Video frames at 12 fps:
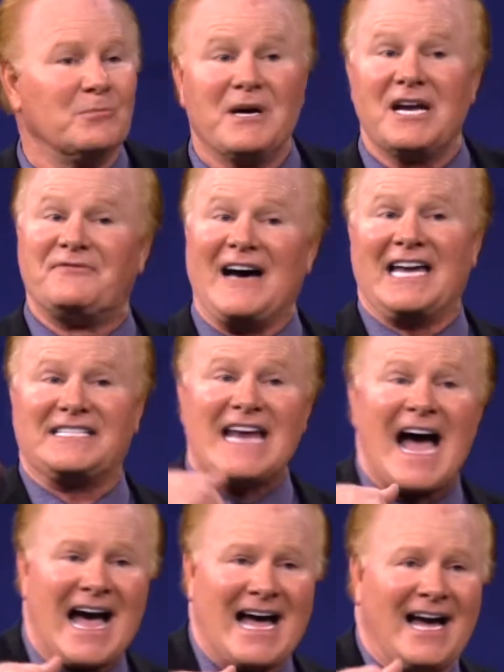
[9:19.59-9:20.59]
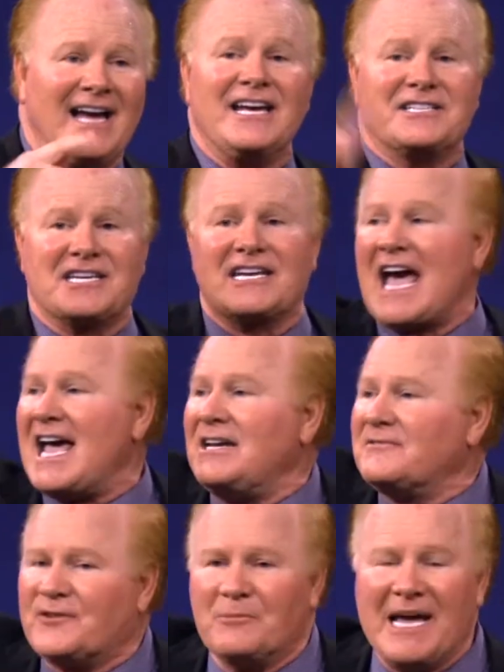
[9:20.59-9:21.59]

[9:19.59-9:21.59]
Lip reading: But if I die, it's a gain for